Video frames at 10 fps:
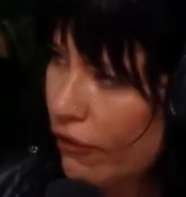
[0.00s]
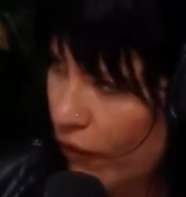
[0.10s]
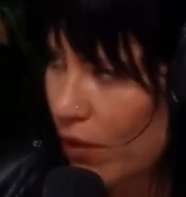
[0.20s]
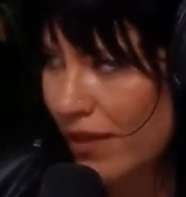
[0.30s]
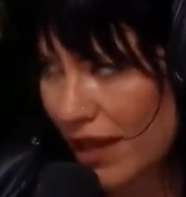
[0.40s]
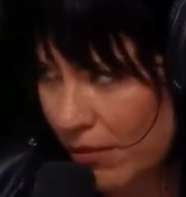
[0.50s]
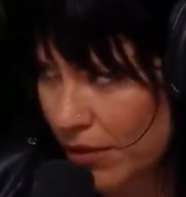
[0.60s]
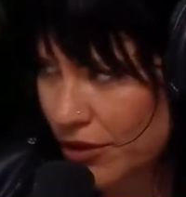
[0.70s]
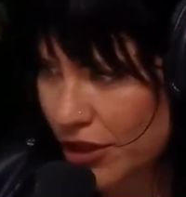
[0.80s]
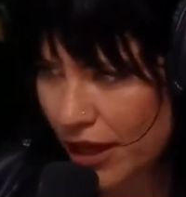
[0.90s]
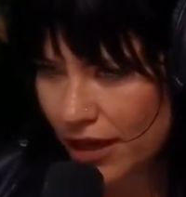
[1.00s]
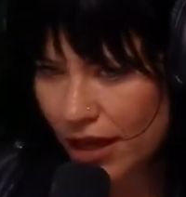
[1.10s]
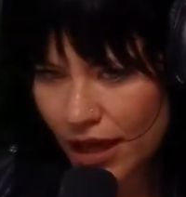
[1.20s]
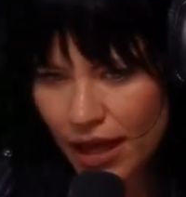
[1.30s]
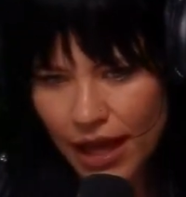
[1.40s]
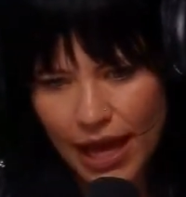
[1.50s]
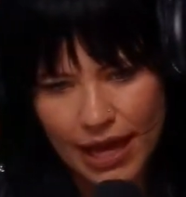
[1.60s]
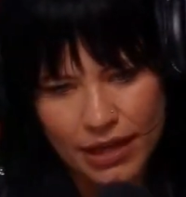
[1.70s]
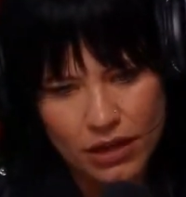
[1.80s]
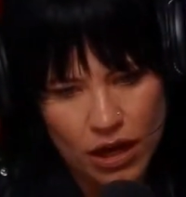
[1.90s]
for the emotion
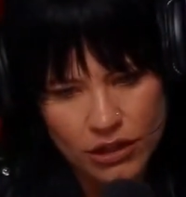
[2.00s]
and not